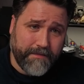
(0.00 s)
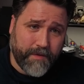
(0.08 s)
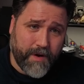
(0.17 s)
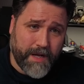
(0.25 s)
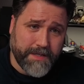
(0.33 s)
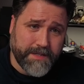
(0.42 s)

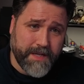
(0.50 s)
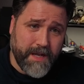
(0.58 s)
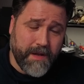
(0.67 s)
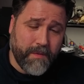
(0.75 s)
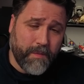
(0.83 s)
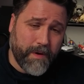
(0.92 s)
For us,
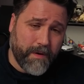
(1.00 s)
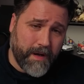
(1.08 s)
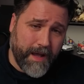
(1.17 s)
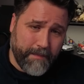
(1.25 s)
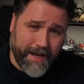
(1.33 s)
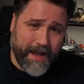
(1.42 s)
we're
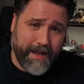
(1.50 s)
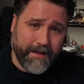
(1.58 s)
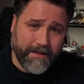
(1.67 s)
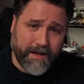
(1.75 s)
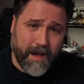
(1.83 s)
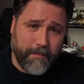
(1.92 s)
an M&A
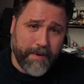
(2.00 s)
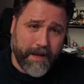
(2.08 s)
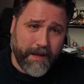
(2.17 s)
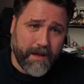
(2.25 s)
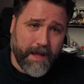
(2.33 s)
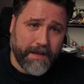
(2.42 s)
company.